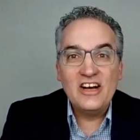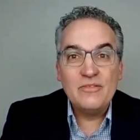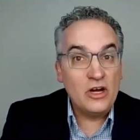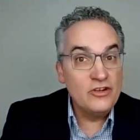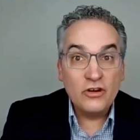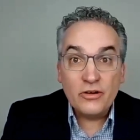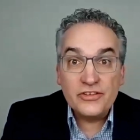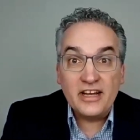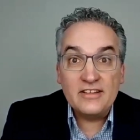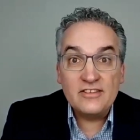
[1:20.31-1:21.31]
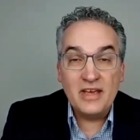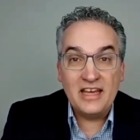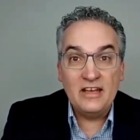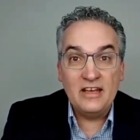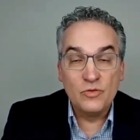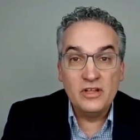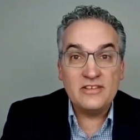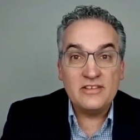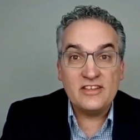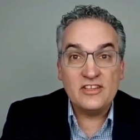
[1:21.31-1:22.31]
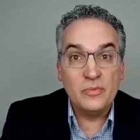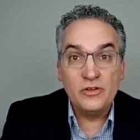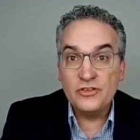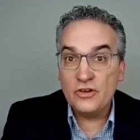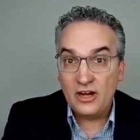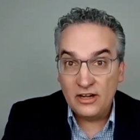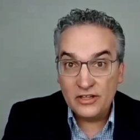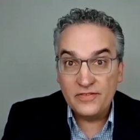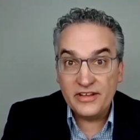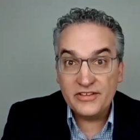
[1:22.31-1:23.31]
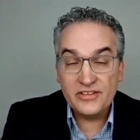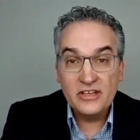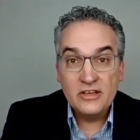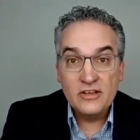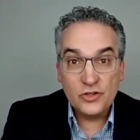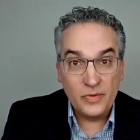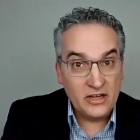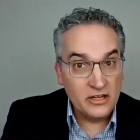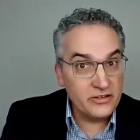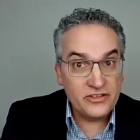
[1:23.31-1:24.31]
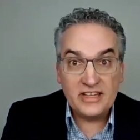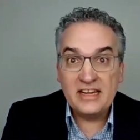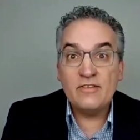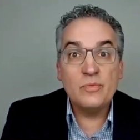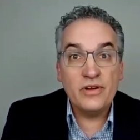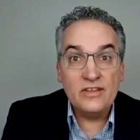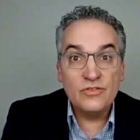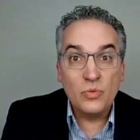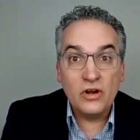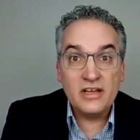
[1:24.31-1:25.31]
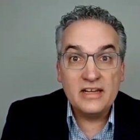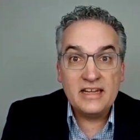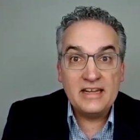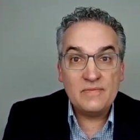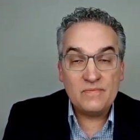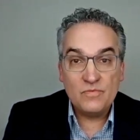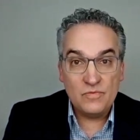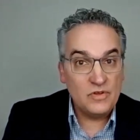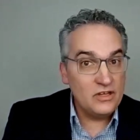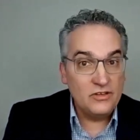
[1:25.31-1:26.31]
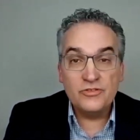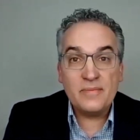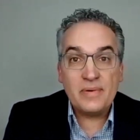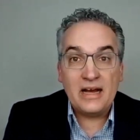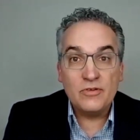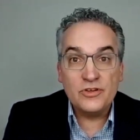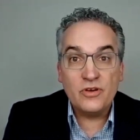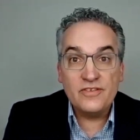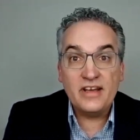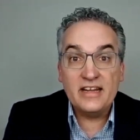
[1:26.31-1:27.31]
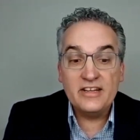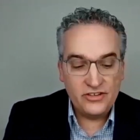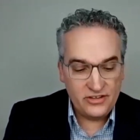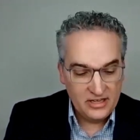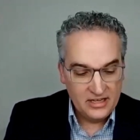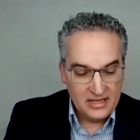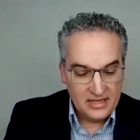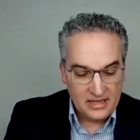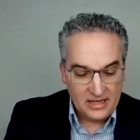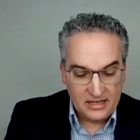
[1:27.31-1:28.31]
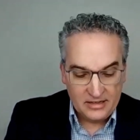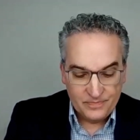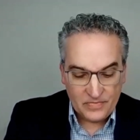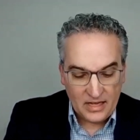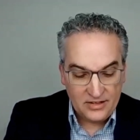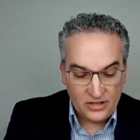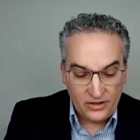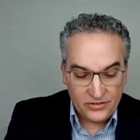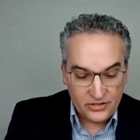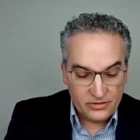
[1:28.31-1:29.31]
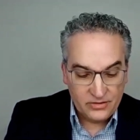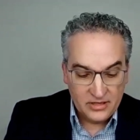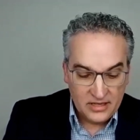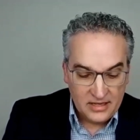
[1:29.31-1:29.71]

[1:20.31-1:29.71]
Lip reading: on neuroscience and making it really accessible to all of us, so we can all understand how our brains work and use that power to our advantage. He's also